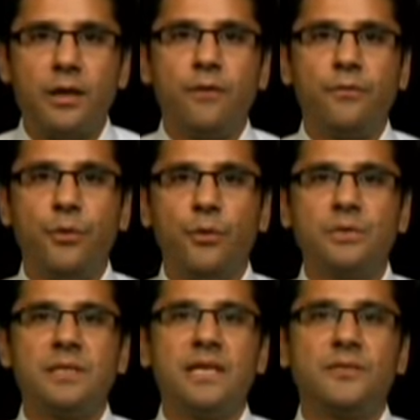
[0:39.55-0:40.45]
of
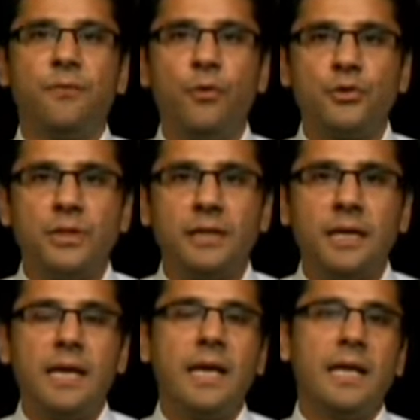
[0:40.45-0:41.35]
those less fortunate
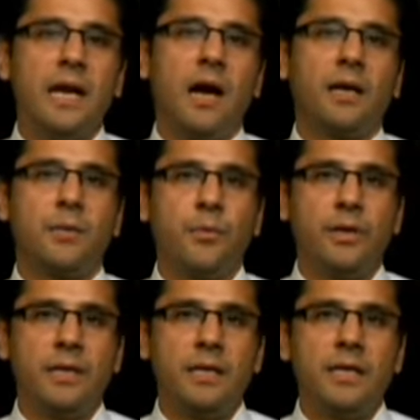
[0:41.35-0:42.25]
in our
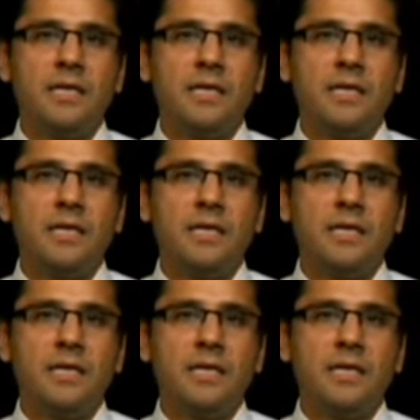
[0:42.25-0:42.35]
community,